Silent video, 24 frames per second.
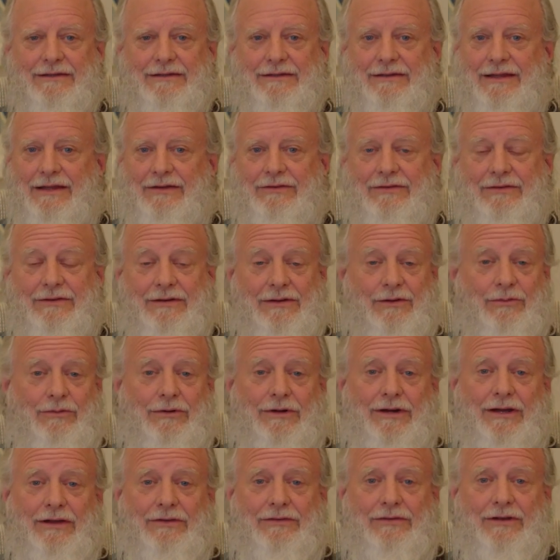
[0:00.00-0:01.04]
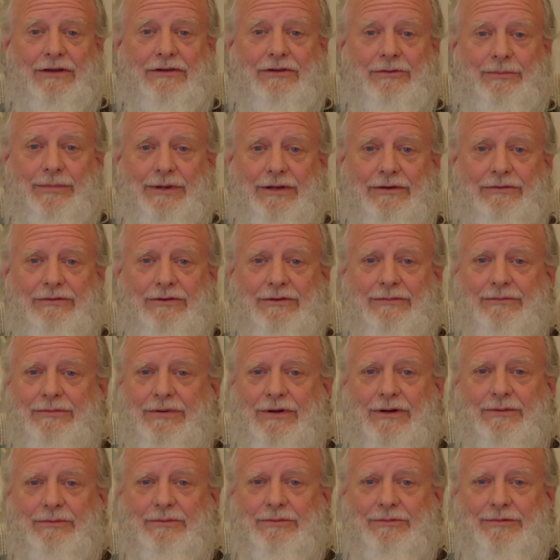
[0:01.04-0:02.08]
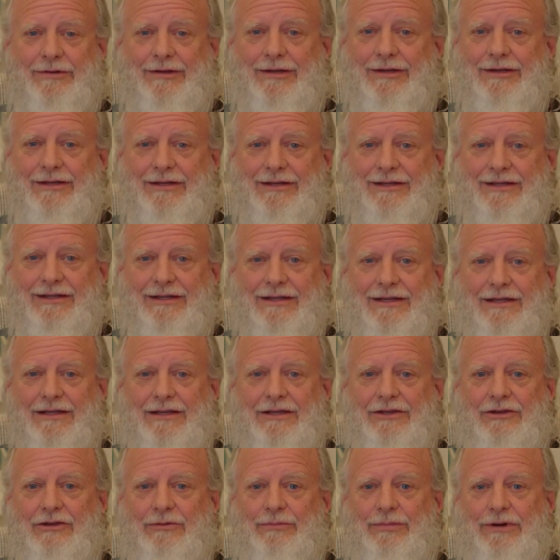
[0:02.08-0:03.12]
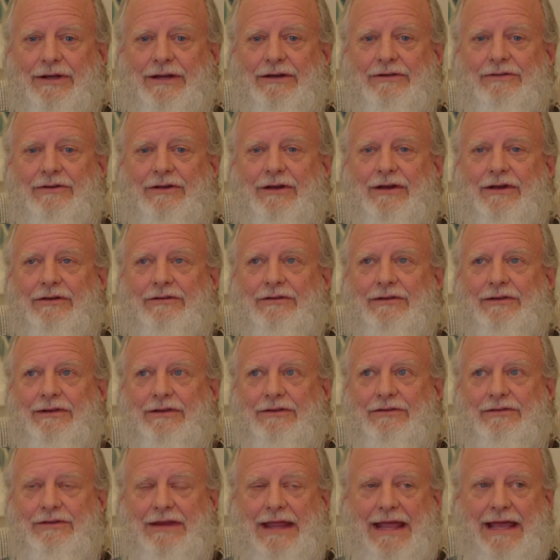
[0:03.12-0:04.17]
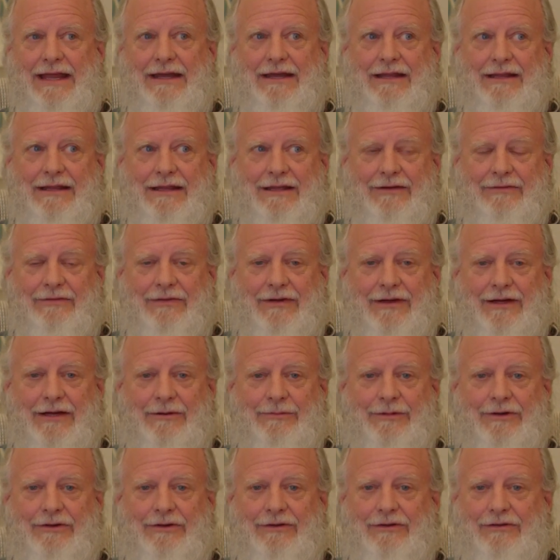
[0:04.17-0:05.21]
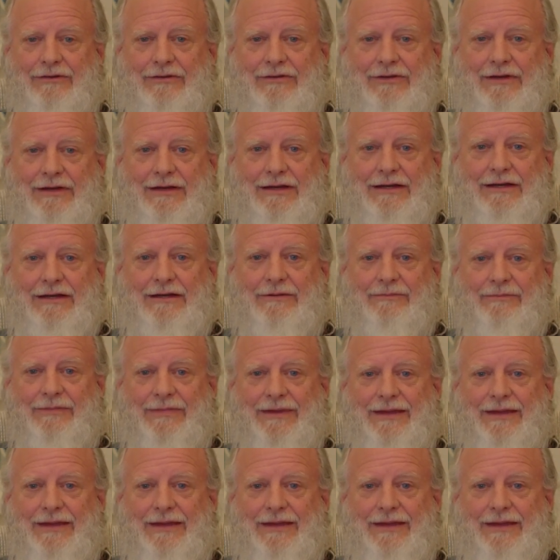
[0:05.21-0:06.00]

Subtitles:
and that's anywhere outside your bedroom probably, Your brain is constantly scanning the environment to see,